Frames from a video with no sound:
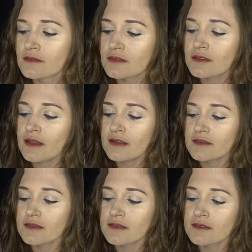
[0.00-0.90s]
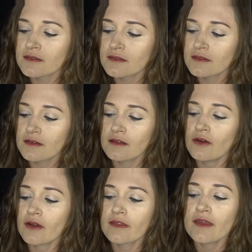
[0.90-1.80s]
So let's
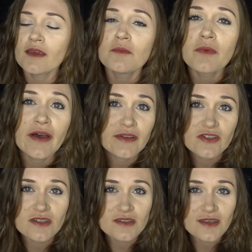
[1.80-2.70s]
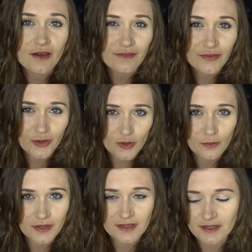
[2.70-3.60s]
look at the emergence of
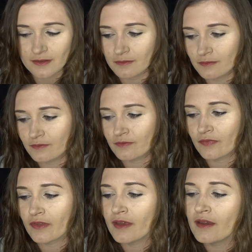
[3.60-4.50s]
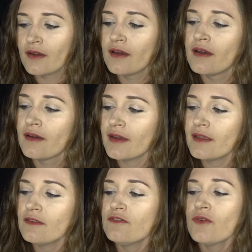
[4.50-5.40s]
humanism.
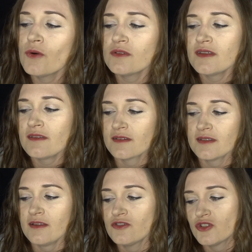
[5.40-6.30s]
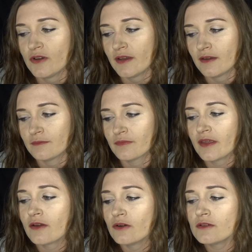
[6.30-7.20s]
In the 14th century, a
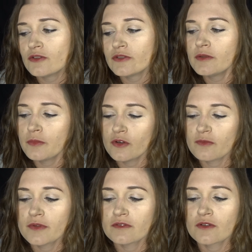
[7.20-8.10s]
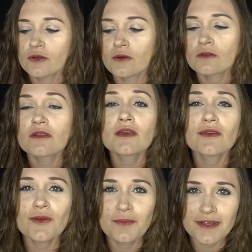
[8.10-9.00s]
cultural movement called
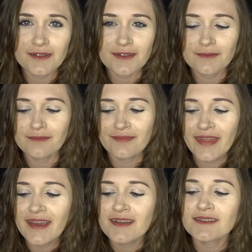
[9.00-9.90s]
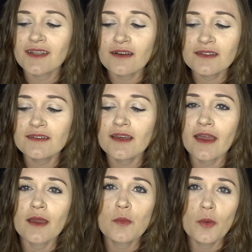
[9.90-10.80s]
Humanism started to
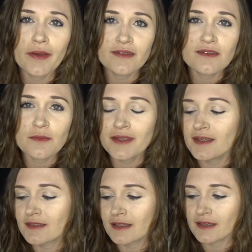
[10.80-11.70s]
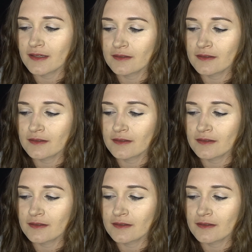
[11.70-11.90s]
gain momentum in Italy